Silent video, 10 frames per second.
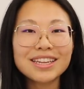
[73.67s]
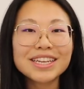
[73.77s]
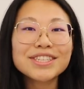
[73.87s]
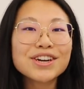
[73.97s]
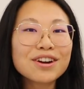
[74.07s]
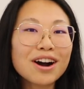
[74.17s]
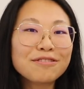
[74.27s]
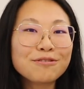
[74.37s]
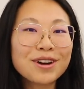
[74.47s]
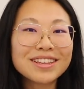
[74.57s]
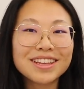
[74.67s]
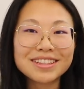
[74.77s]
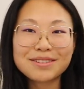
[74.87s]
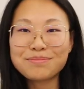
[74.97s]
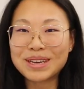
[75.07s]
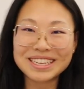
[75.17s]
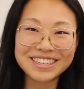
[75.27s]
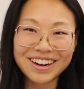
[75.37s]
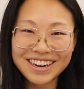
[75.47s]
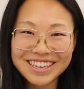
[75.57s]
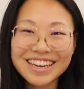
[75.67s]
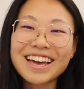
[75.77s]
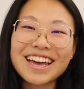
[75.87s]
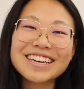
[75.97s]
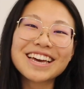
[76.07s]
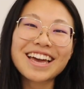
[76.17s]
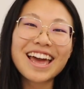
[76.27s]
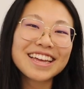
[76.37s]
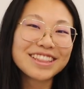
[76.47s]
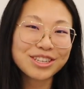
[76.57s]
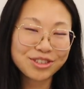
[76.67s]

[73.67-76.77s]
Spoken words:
Let's start off with the big dog, aka the